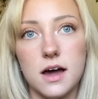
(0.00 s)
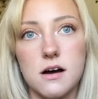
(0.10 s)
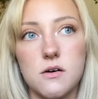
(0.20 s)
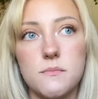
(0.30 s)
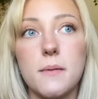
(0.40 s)

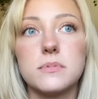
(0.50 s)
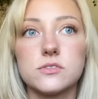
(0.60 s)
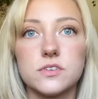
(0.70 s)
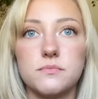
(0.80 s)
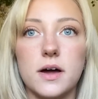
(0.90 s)
how
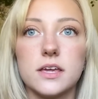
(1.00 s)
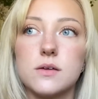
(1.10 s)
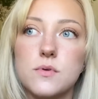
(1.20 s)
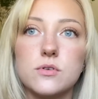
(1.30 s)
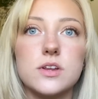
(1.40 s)
members of my
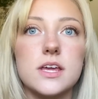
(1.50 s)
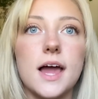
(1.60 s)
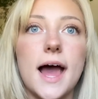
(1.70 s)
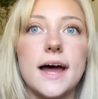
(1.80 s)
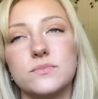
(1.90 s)
community
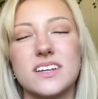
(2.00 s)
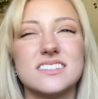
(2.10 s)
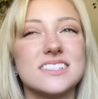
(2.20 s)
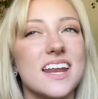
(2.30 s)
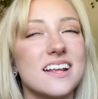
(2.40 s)
had a
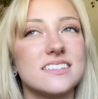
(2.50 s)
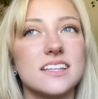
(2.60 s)
stance.